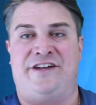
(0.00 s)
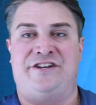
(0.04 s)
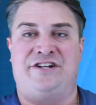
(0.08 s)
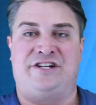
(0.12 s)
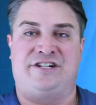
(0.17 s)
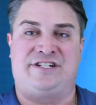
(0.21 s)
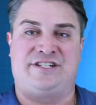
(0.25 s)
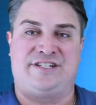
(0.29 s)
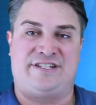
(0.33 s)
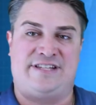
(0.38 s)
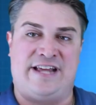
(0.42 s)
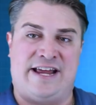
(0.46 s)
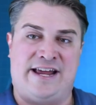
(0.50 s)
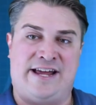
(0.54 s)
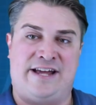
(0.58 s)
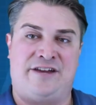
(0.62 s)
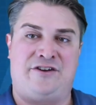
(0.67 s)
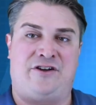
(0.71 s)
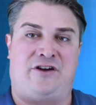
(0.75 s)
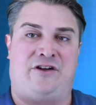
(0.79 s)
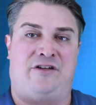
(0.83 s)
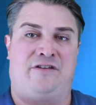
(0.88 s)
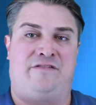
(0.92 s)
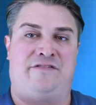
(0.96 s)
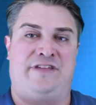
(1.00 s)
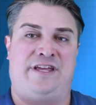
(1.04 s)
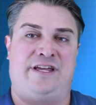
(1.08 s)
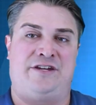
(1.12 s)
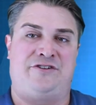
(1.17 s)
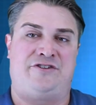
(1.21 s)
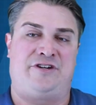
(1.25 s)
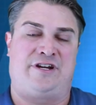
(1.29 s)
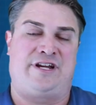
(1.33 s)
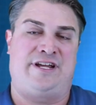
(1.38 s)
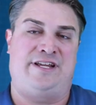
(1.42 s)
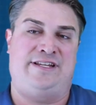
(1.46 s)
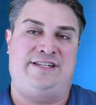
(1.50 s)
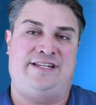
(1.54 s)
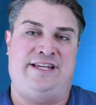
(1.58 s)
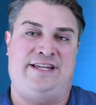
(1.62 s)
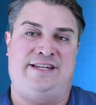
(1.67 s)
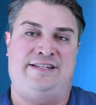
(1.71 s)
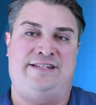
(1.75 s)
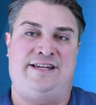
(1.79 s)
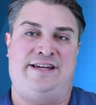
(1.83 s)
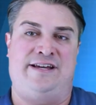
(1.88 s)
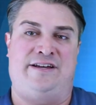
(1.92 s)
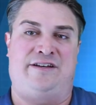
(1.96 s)
understand all of the intricate
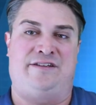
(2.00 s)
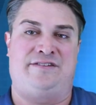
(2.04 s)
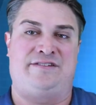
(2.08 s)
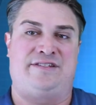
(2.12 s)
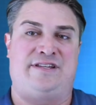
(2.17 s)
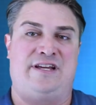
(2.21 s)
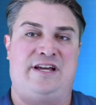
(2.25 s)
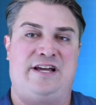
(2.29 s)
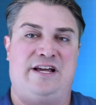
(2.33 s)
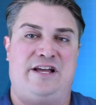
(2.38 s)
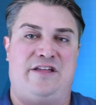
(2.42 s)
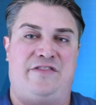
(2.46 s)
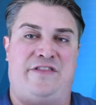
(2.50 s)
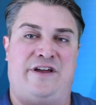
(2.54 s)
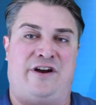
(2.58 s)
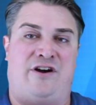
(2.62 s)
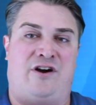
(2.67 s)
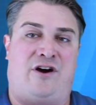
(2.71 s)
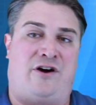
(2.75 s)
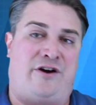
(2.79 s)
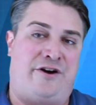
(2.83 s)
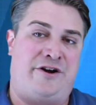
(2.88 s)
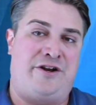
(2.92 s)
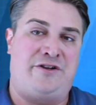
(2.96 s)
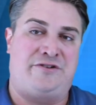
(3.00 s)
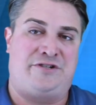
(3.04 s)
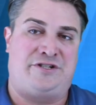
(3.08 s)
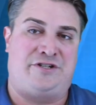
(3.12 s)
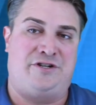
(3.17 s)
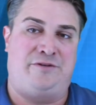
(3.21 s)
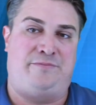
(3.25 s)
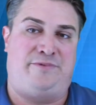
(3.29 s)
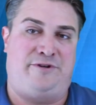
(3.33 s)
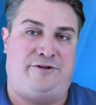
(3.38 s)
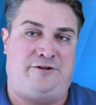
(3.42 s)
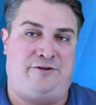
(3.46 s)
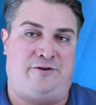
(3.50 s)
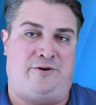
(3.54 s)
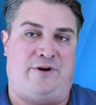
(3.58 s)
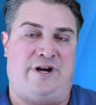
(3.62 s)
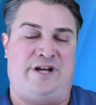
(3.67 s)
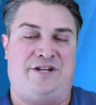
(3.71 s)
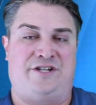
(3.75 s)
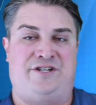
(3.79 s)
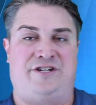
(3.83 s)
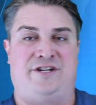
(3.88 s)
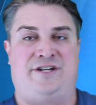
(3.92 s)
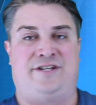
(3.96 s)
details. There are no stupid
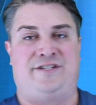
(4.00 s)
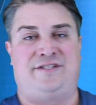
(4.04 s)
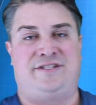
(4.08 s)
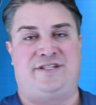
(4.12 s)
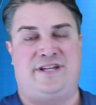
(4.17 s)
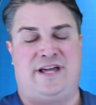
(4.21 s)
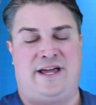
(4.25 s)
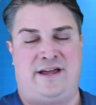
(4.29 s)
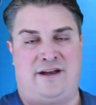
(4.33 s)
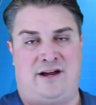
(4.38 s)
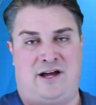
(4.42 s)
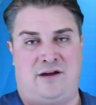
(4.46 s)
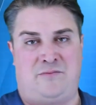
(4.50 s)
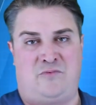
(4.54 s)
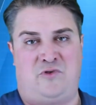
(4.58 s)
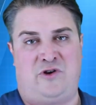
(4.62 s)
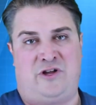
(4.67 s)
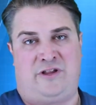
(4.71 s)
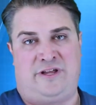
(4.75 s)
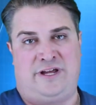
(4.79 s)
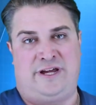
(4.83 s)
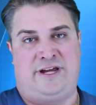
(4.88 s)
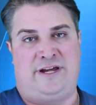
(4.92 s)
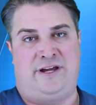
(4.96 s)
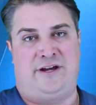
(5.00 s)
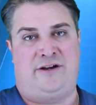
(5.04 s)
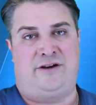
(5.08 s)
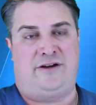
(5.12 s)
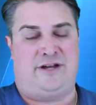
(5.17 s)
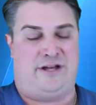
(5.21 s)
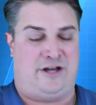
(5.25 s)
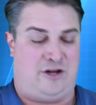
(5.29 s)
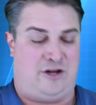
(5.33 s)
questions, and I'm really here to